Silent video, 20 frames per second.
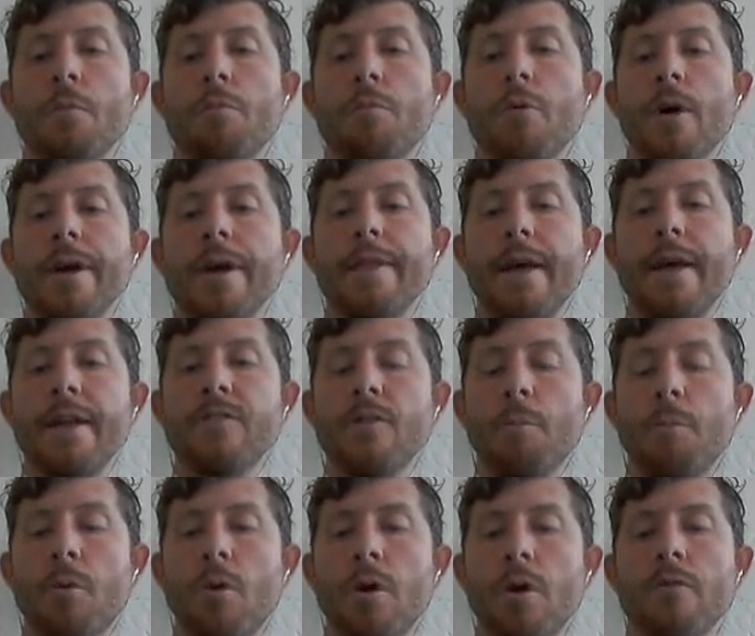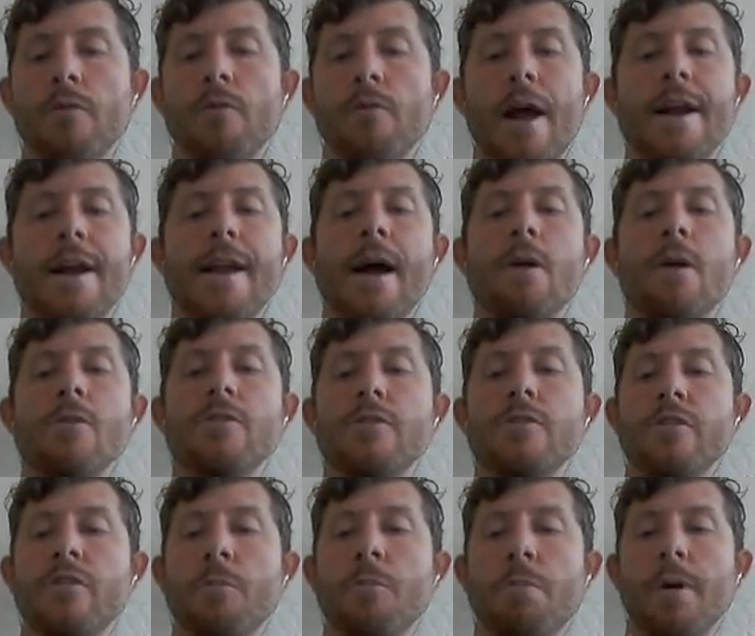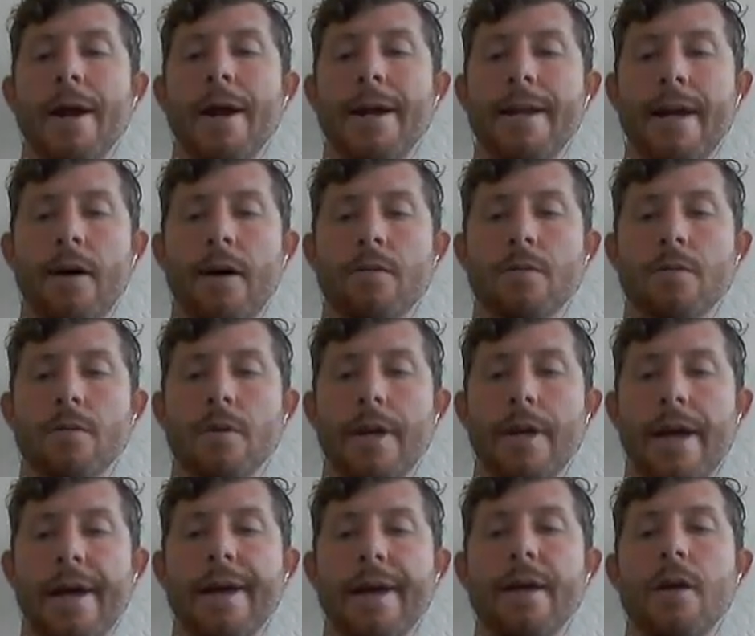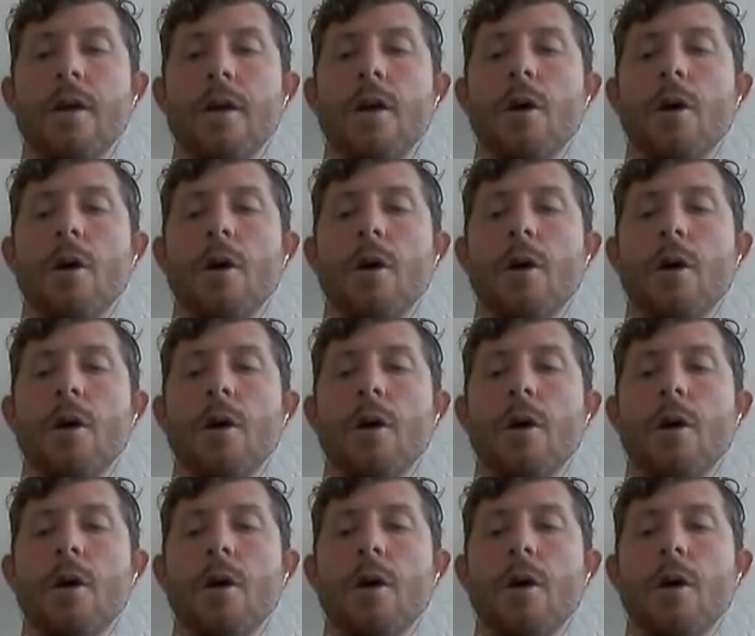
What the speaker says: Break that support. Right now it's just a breakdown. Okay?